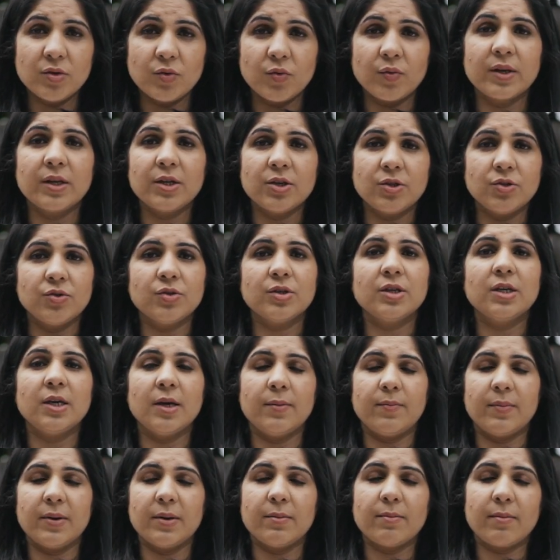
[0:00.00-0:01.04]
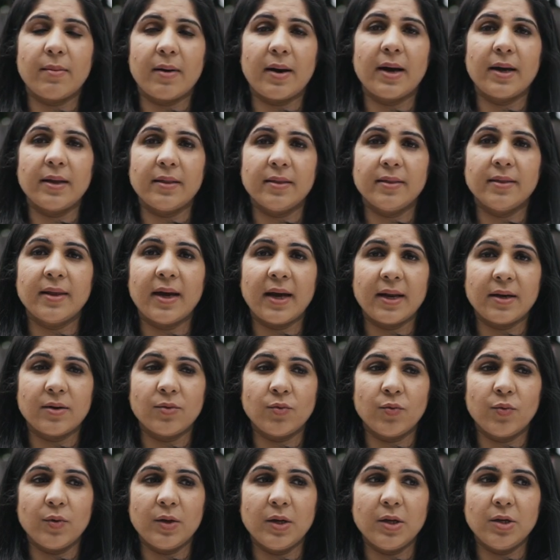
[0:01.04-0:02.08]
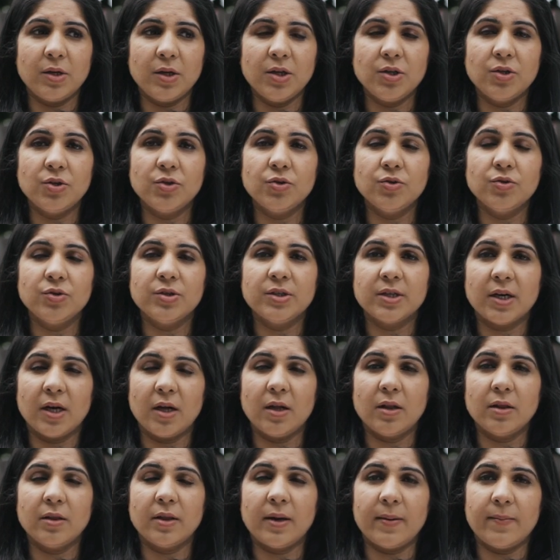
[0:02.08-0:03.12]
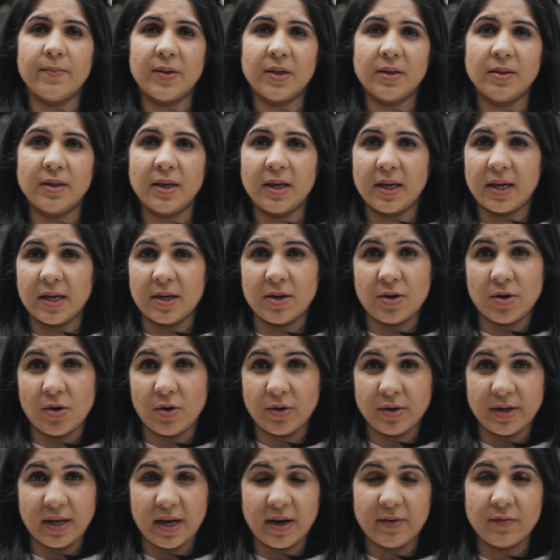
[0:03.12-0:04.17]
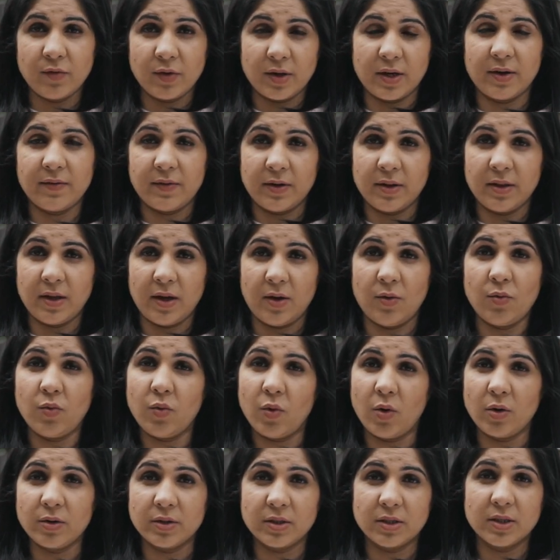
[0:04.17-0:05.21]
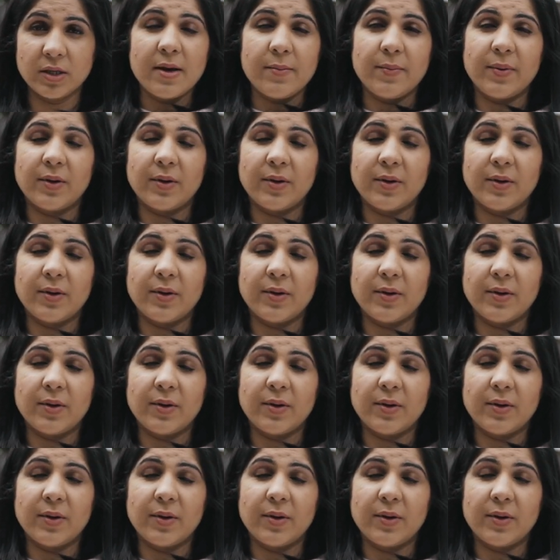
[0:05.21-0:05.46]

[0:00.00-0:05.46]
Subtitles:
we need to keep in mind that we need to tell them that they cannot have whatever they want,